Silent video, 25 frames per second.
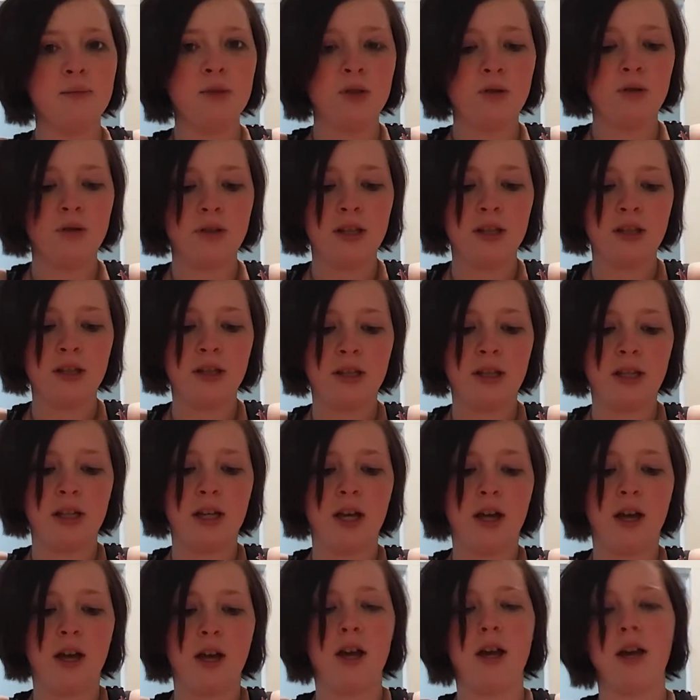doing
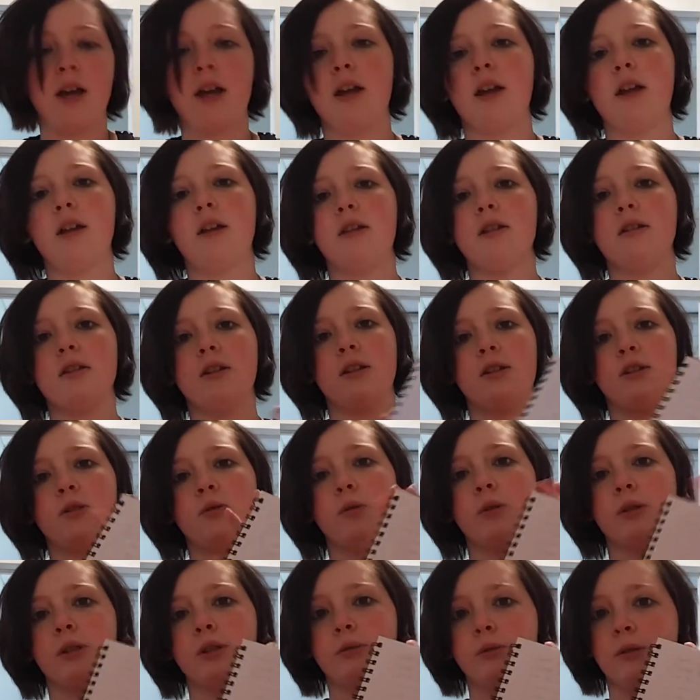the
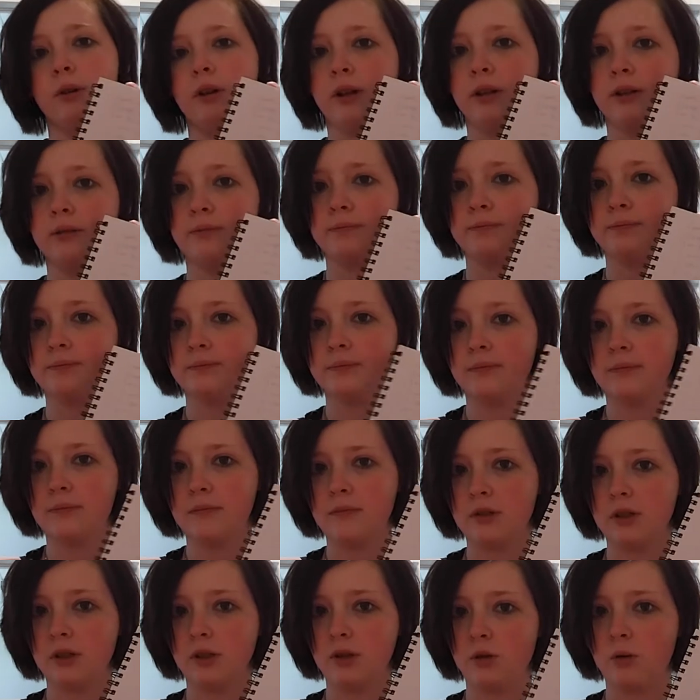21
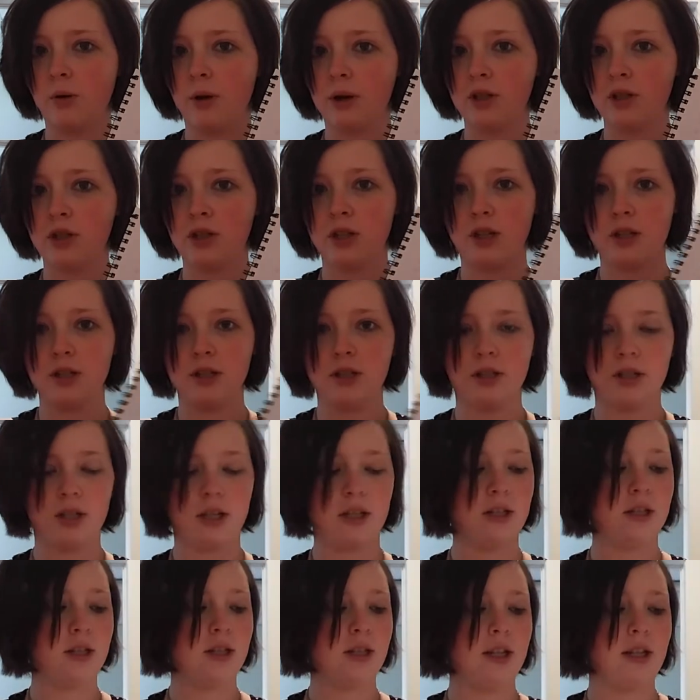questions
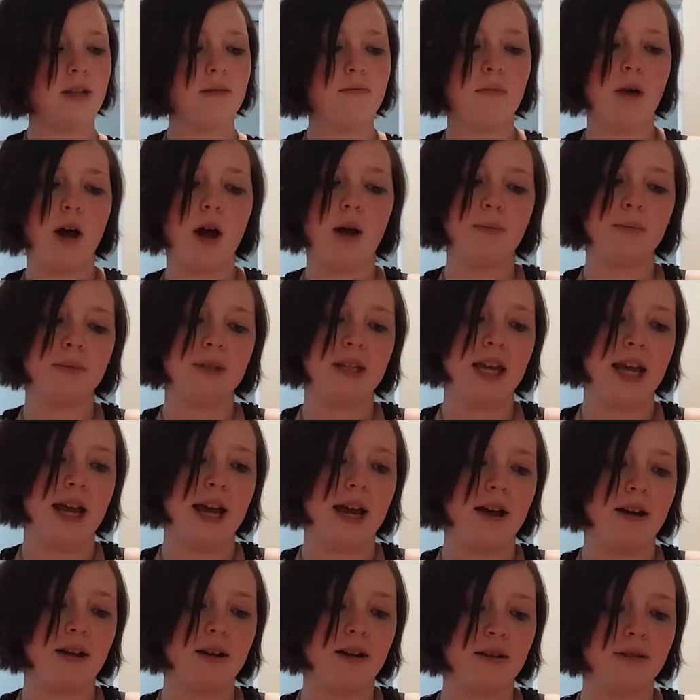in Teen Mom
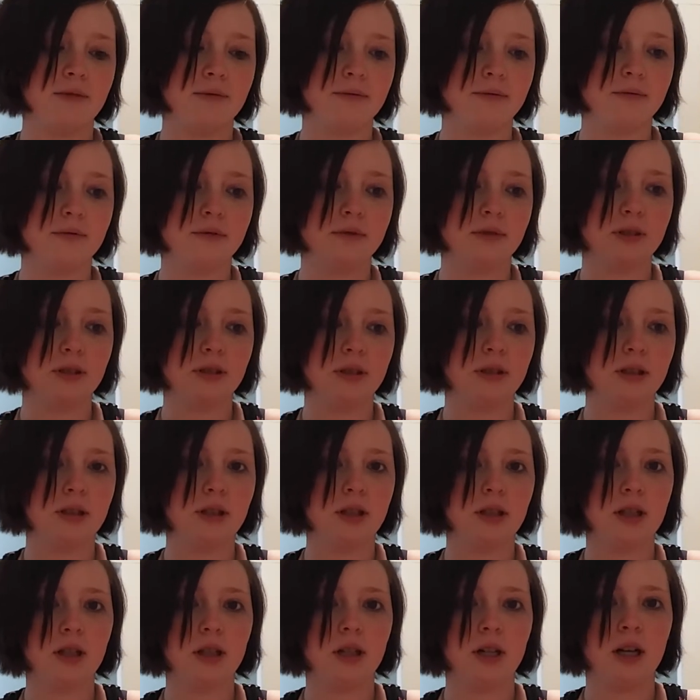tag.
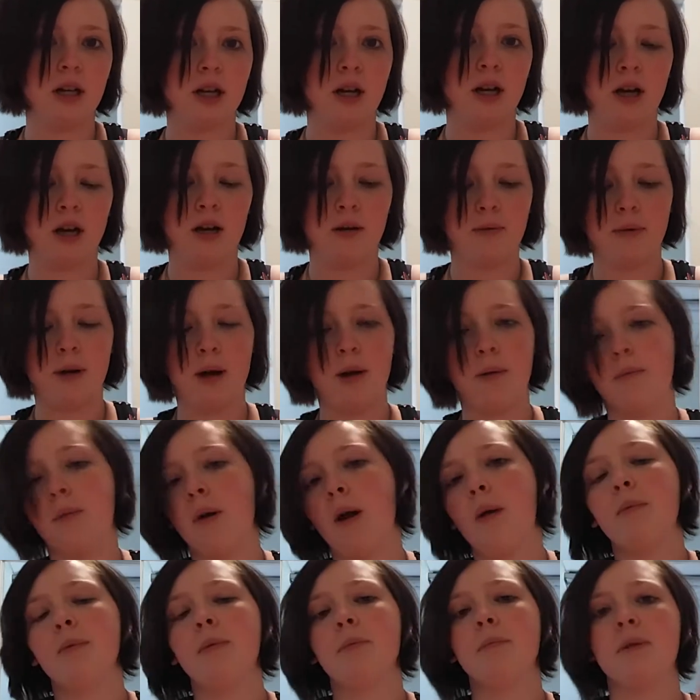I'll
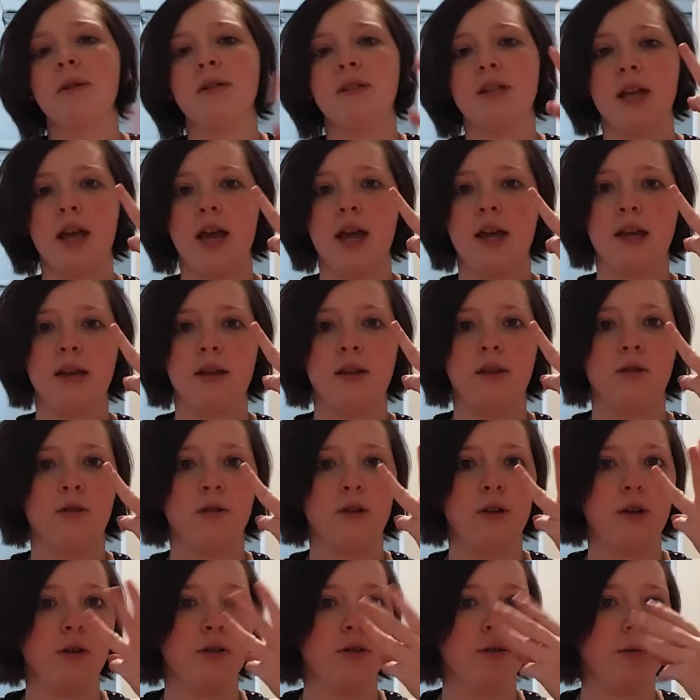probably be tagging
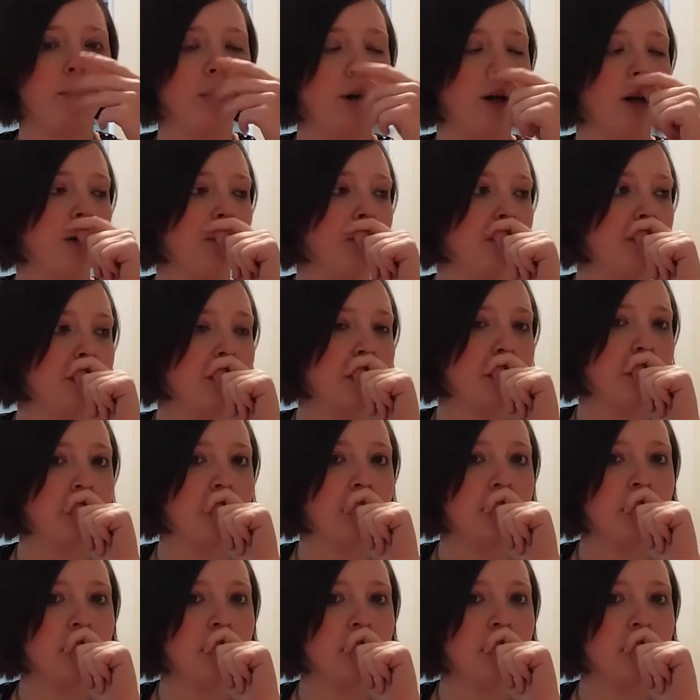3 other moms.